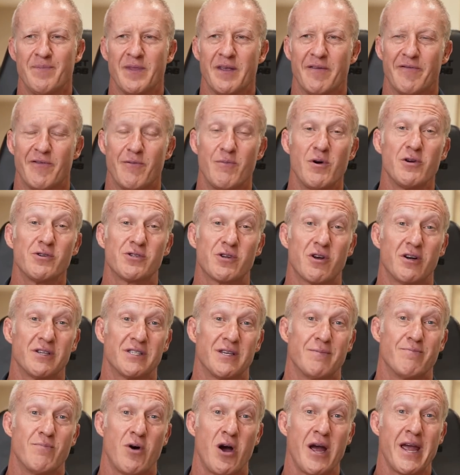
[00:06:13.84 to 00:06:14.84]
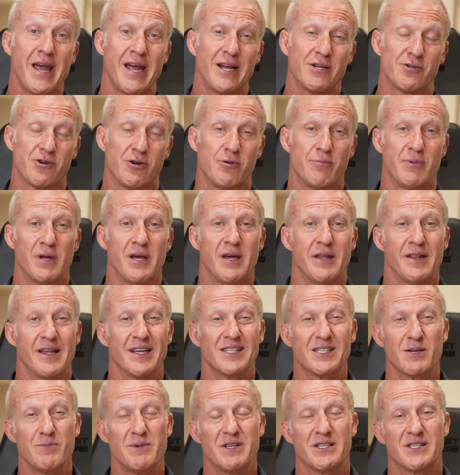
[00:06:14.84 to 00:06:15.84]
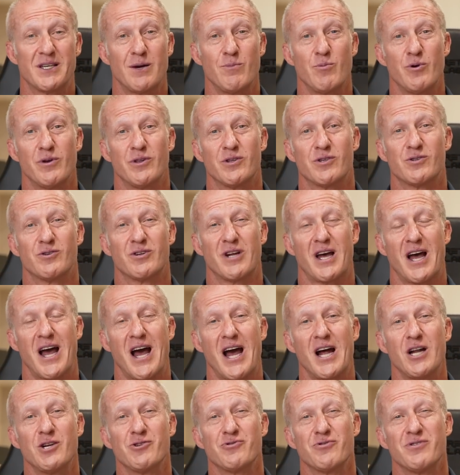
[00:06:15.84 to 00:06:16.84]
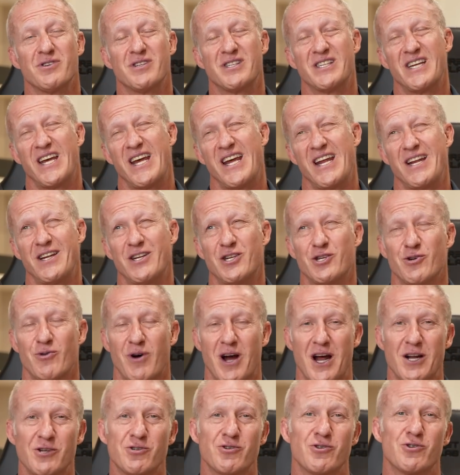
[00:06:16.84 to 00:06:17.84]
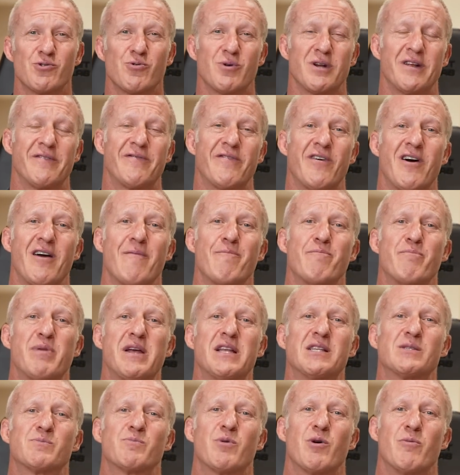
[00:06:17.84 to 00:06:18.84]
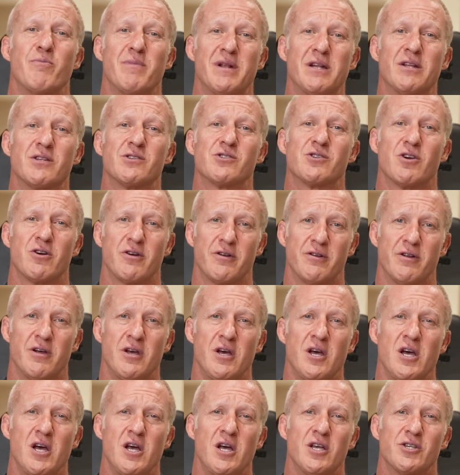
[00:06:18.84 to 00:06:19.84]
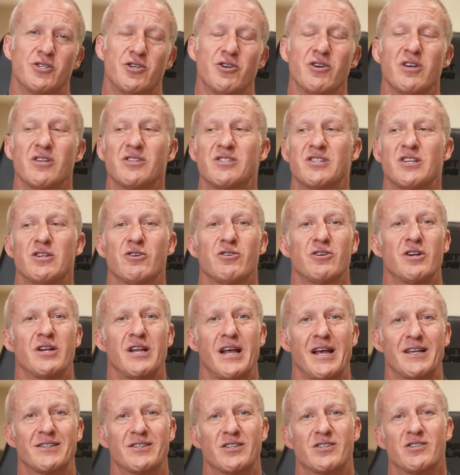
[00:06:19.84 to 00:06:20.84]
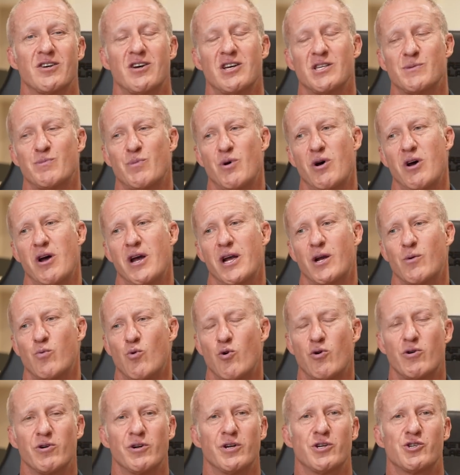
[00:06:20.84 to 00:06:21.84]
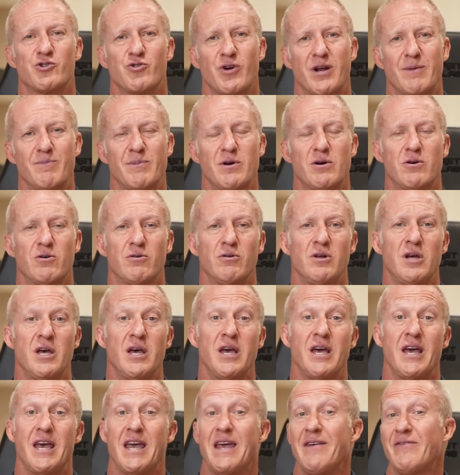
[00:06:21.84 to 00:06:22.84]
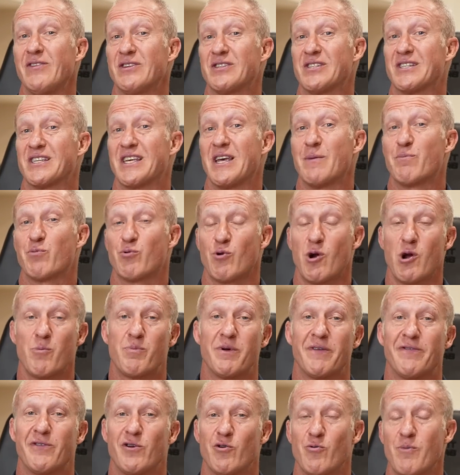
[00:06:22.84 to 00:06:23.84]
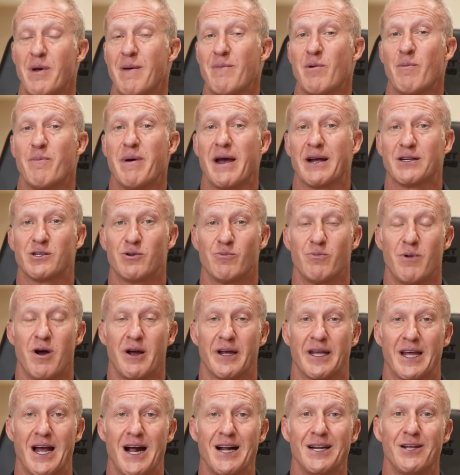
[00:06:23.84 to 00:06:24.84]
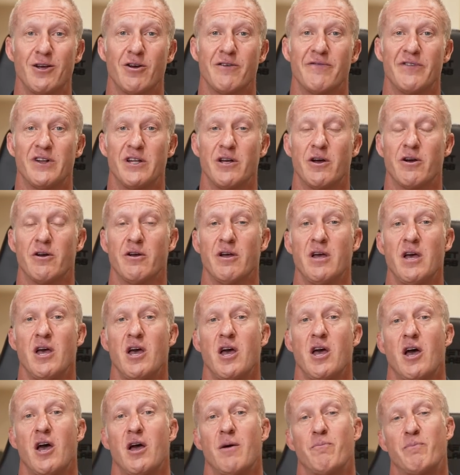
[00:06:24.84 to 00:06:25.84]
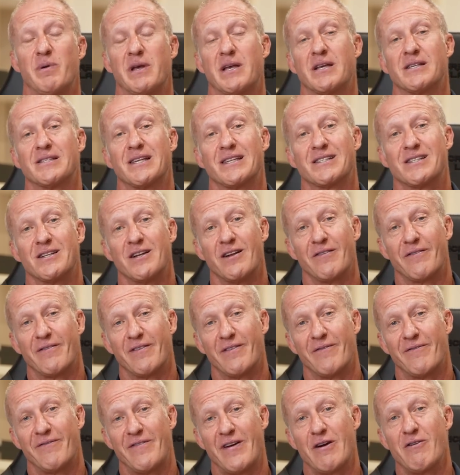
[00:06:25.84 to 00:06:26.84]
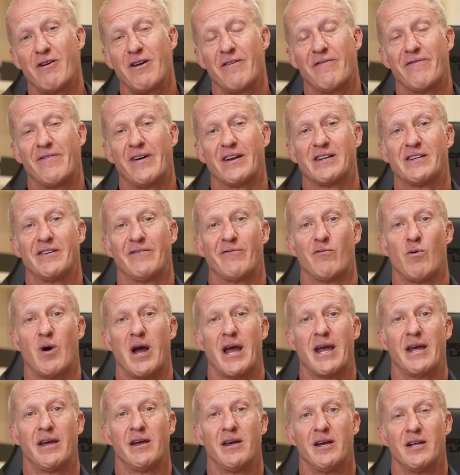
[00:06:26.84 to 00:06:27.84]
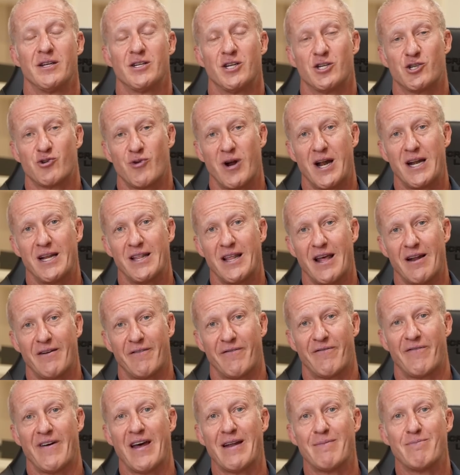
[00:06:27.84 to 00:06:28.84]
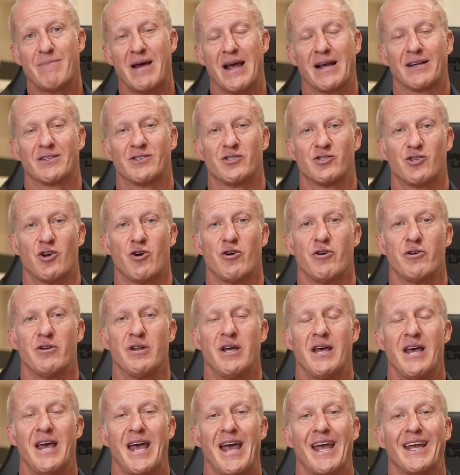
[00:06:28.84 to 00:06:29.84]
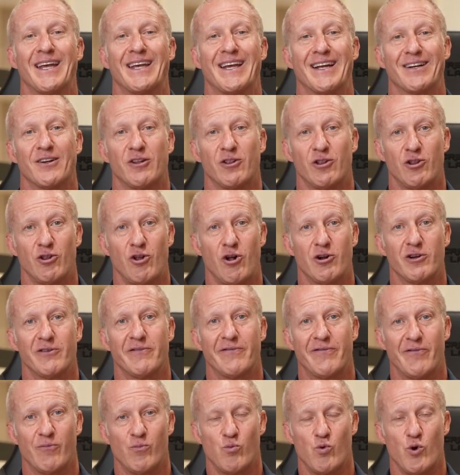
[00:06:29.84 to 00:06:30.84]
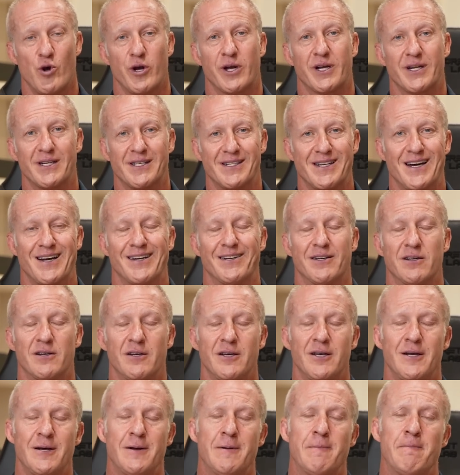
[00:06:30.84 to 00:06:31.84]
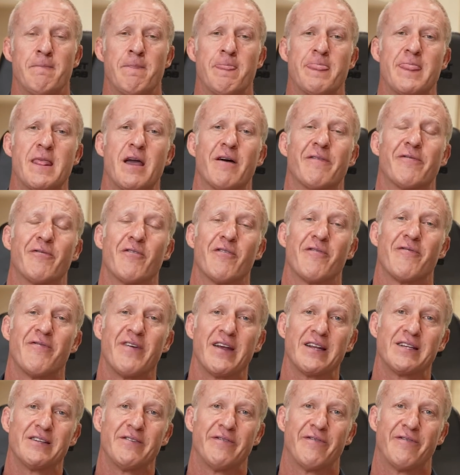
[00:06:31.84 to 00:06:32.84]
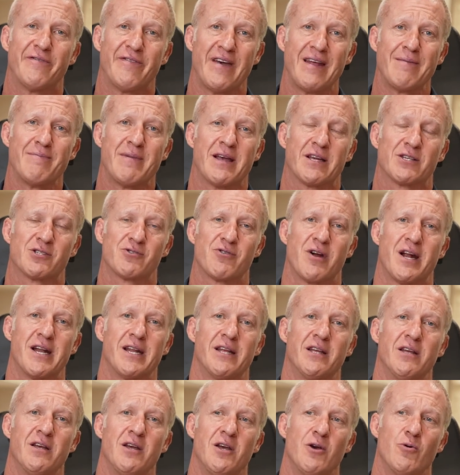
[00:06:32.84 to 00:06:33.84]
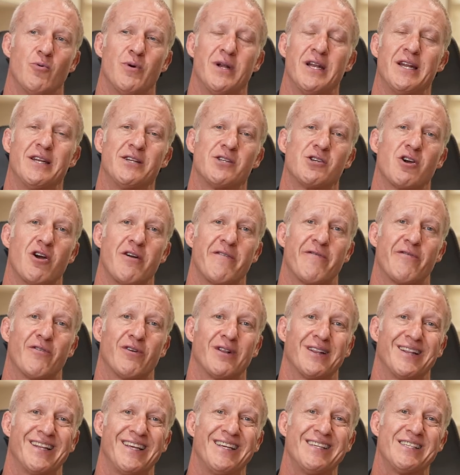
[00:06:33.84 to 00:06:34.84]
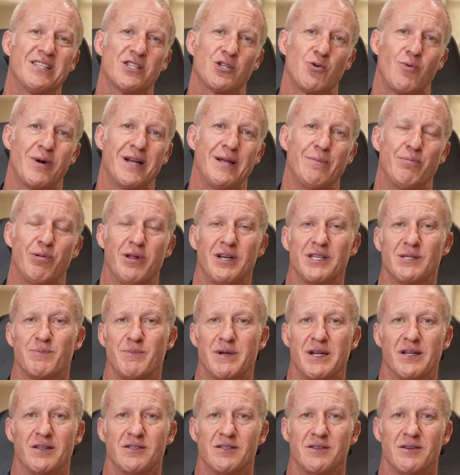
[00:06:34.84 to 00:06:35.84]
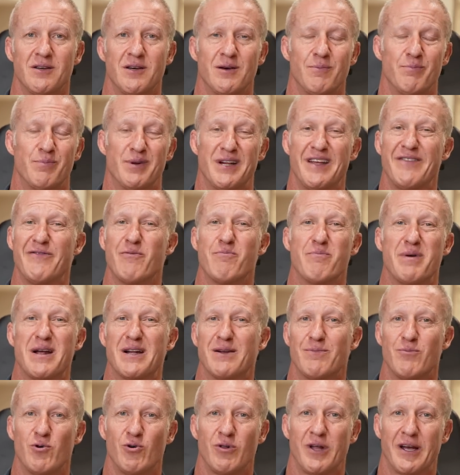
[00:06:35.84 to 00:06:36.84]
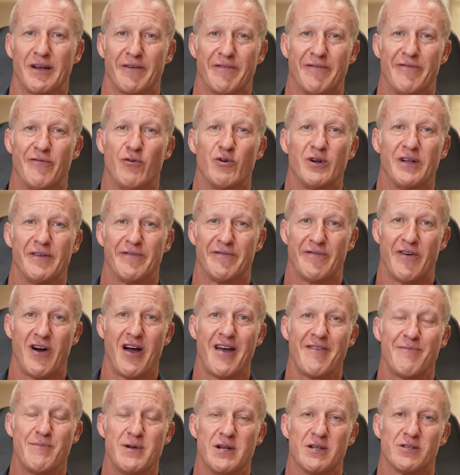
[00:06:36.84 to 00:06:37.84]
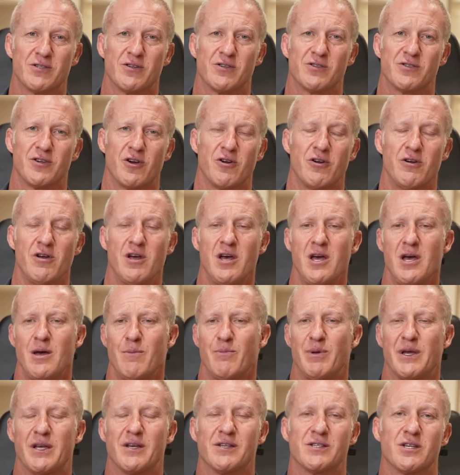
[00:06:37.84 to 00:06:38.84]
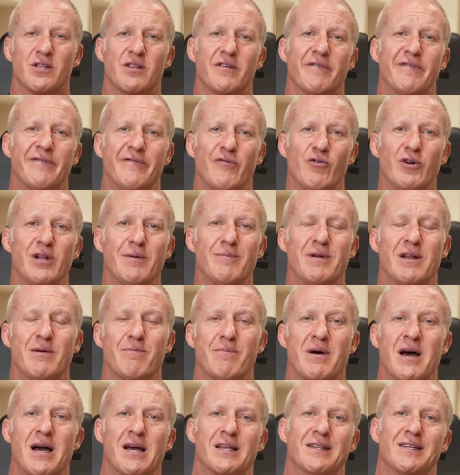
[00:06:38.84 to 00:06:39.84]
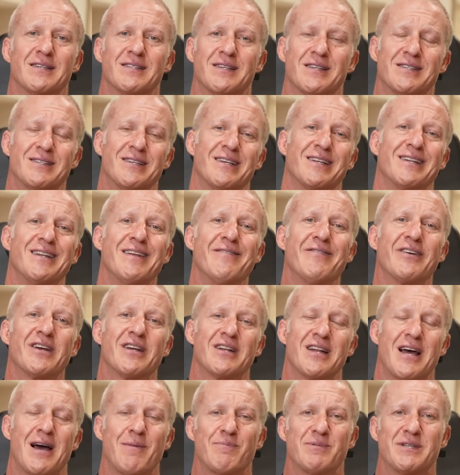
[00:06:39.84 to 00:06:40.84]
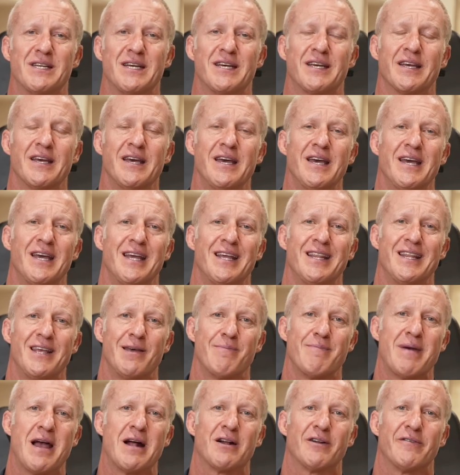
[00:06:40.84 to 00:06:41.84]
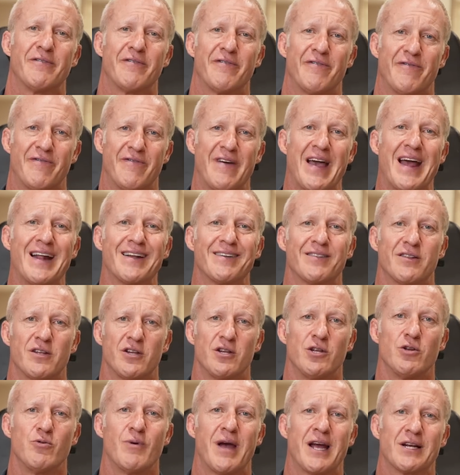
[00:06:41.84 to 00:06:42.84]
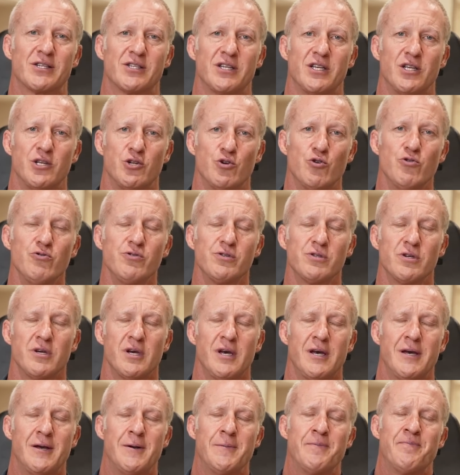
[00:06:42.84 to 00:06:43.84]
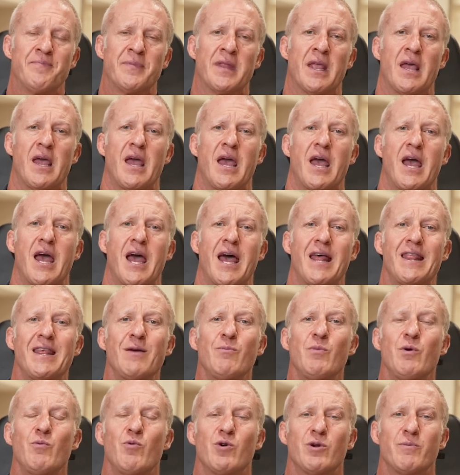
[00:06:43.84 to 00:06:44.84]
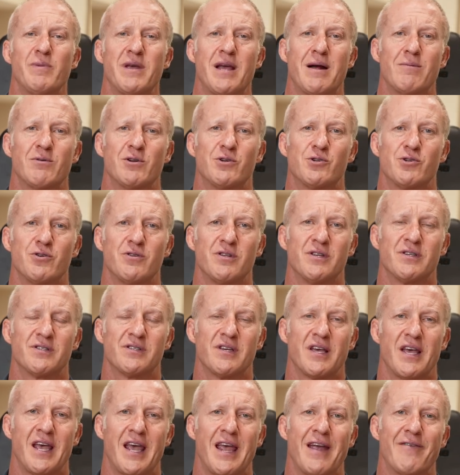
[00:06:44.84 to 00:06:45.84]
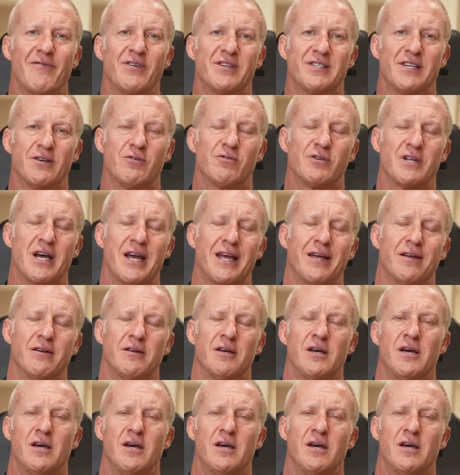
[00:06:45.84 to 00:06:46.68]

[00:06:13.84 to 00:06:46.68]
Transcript: For most guys in my age group, that's gonna be somewhere in the sort of 110 to 125 beats per minute zone. So you can sit on an exercise bike, walk on a treadmill, even skip rope if you remember back to my cardio video, because that's a very effective way to train in that fat max zone and get a lot of work done. Now for effective fat max training, we need to go for at least 20+ minutes, but even better, more like 45 minutes or so, because at the 40-minute mark, there's a significant uptick in the amount of fat that you actually use. And then we want to be able to do this every single day.